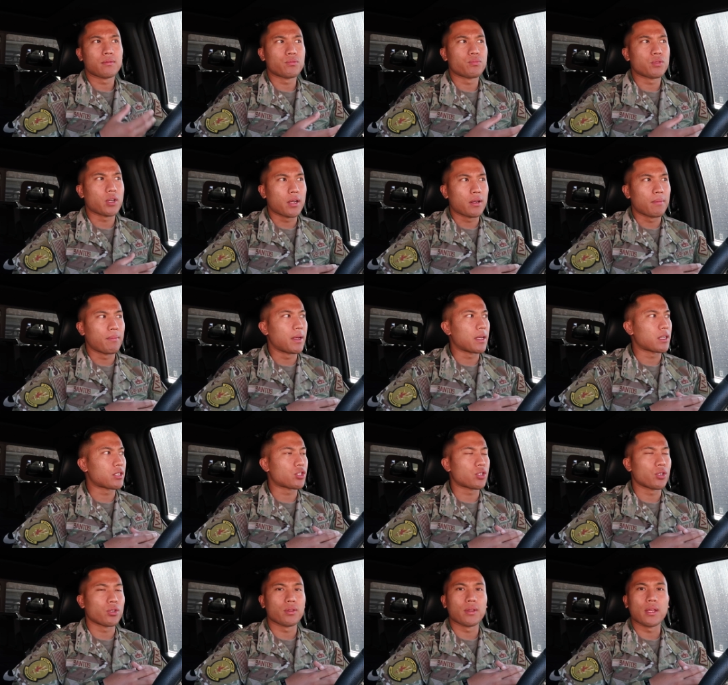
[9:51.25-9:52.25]
trying to make
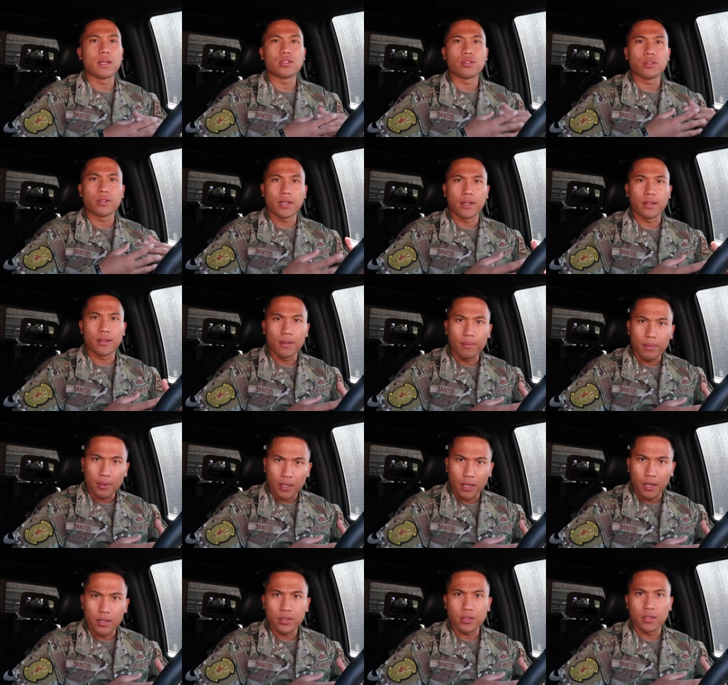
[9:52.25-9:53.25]
sure that you're getting them
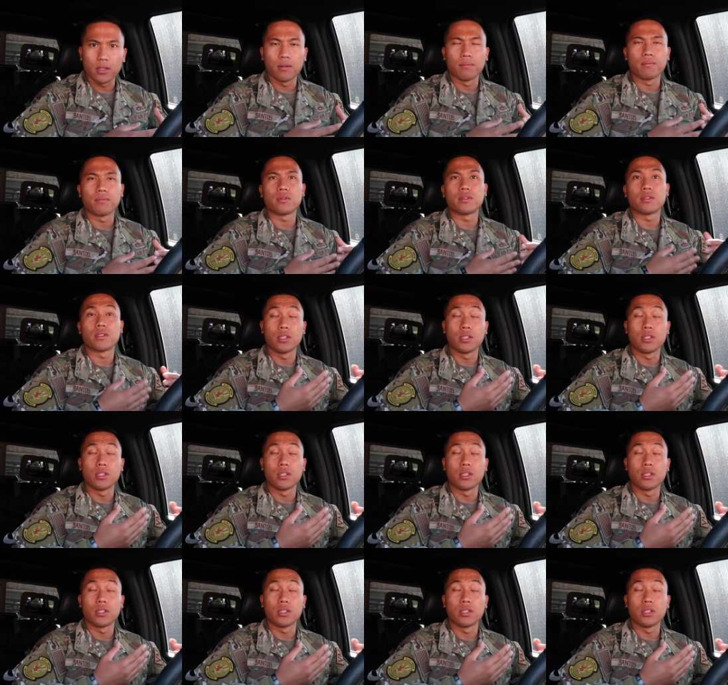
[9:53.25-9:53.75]
accustomed,